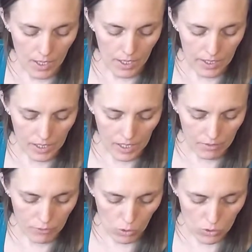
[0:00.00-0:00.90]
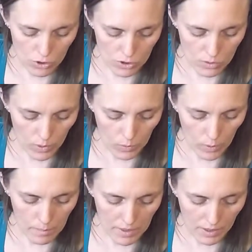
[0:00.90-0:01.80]
In native cultures, when
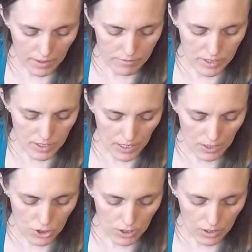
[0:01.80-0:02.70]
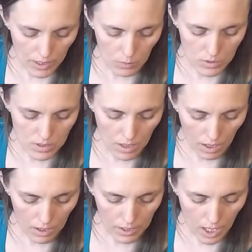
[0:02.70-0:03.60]
women lived in nature, it was
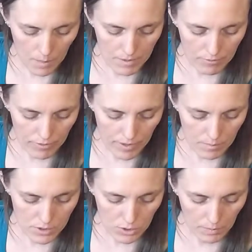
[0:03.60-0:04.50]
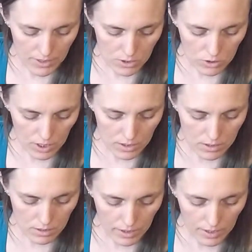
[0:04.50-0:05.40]
not uncommon for them to menstruate
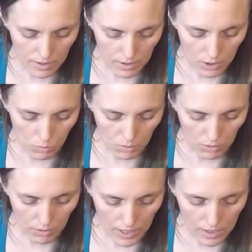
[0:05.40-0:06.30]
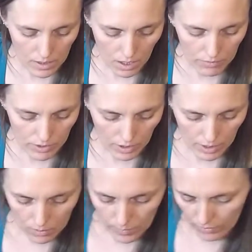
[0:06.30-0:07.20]
during the new moon and
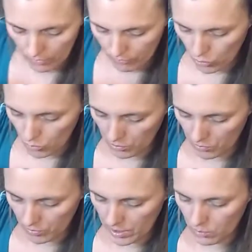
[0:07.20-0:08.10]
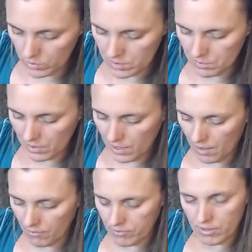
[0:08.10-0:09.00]
ovulate around the full moon. It was
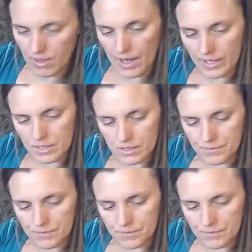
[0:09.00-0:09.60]
believed that